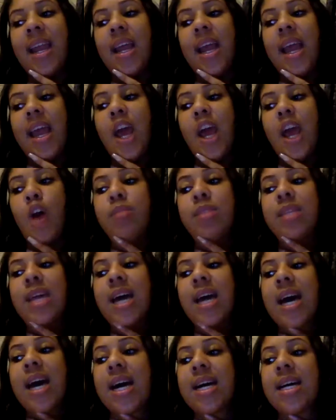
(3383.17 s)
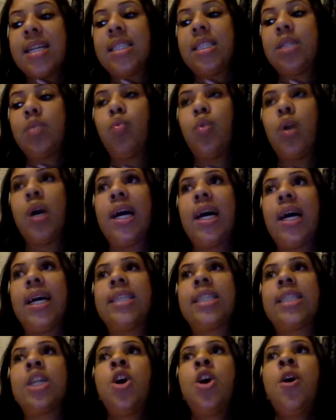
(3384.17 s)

helped us was